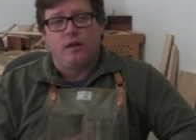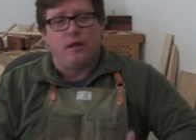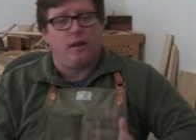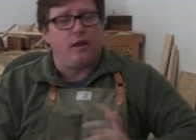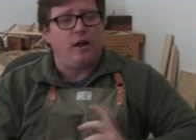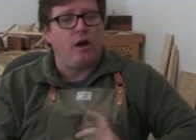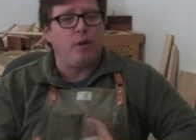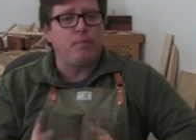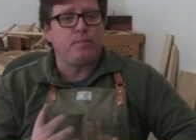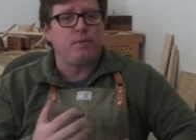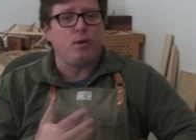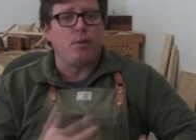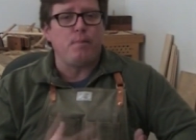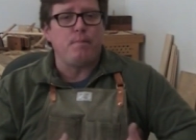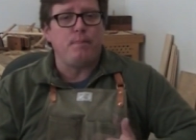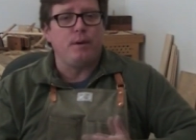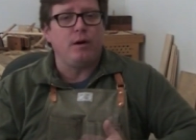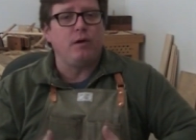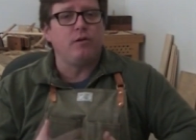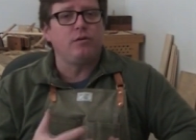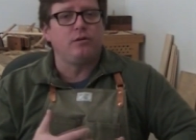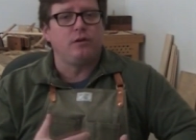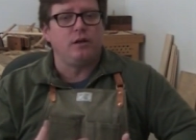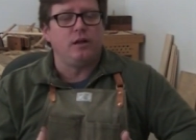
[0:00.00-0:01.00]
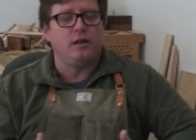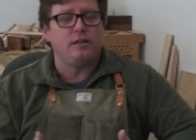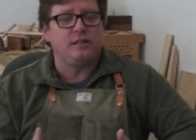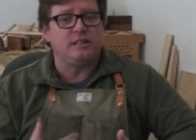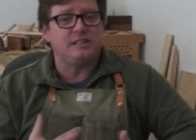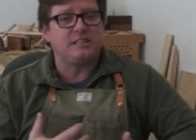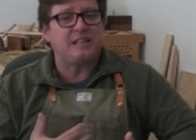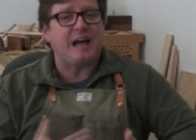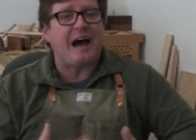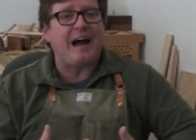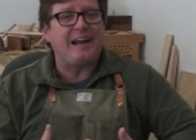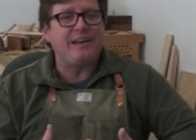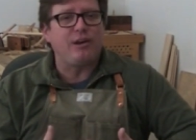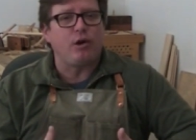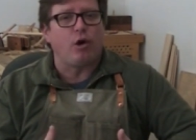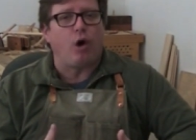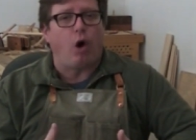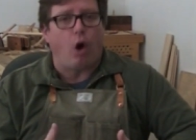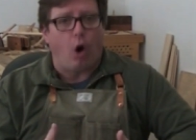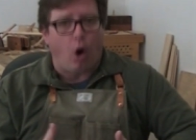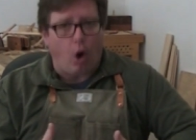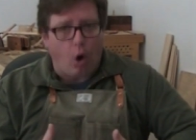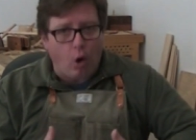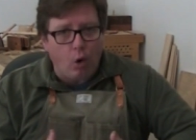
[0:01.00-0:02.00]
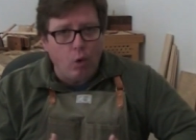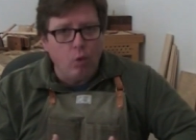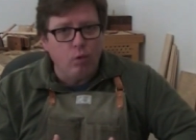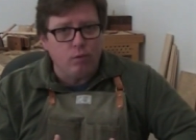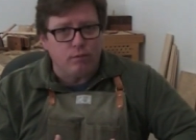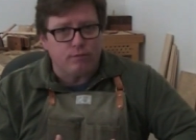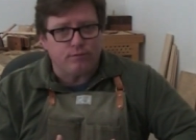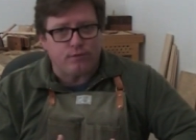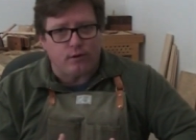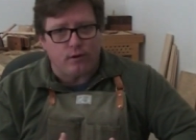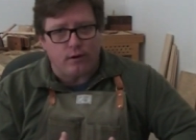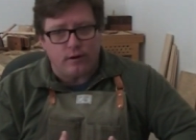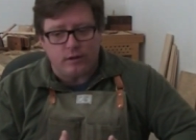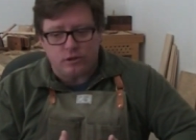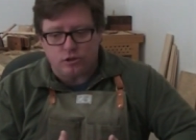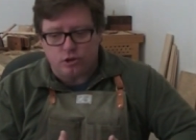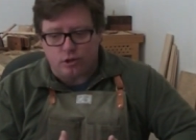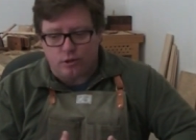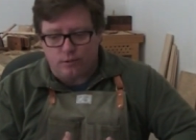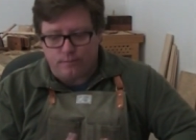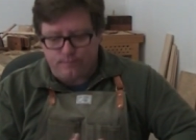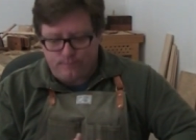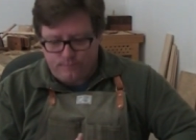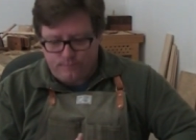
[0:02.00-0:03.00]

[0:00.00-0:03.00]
to help you build, design your own furniture.